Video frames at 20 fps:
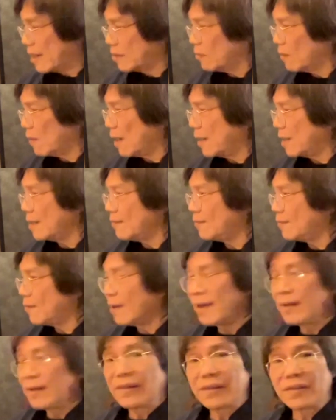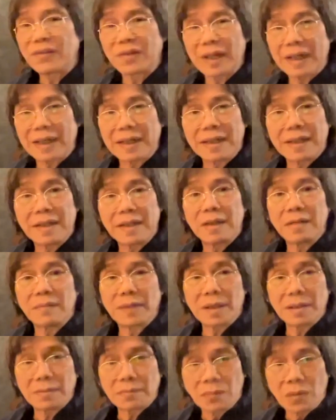why if you understand a little
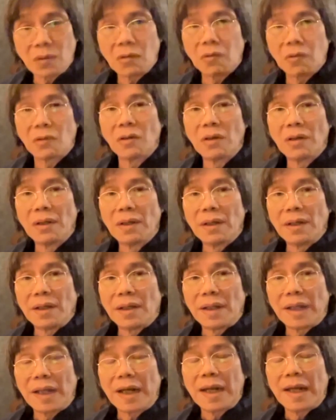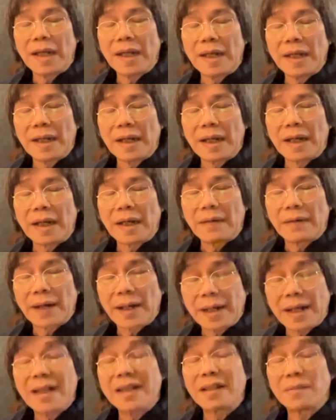bit more,
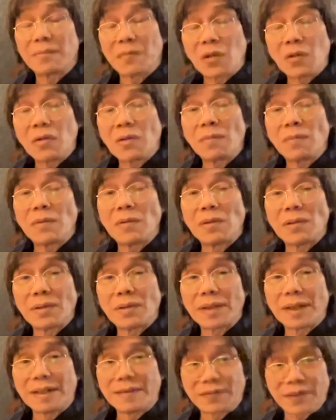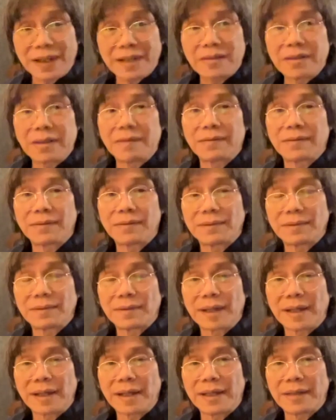right, it's a more effective
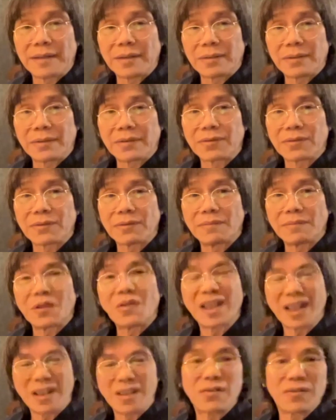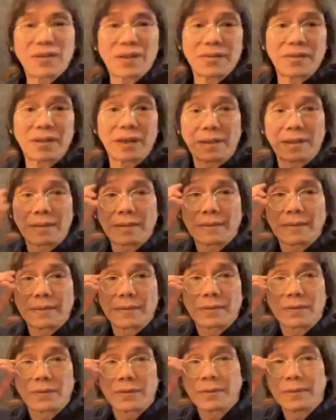and also more interesting.
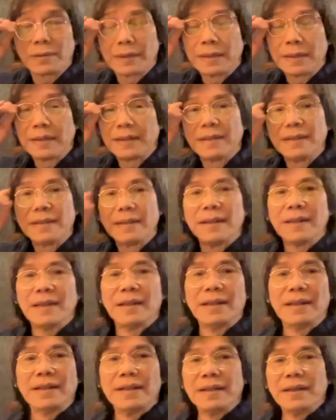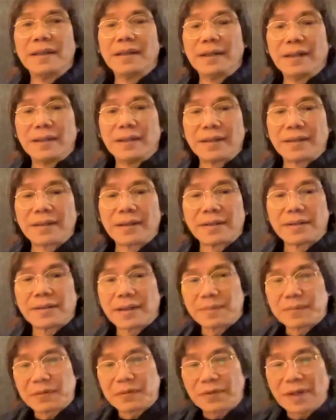True. So
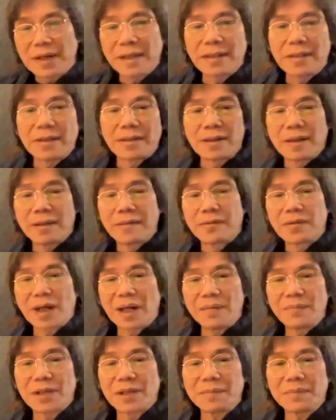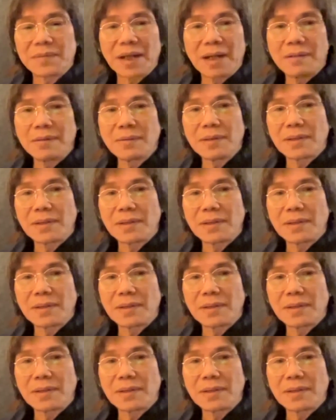I'm afraid time's up now. We're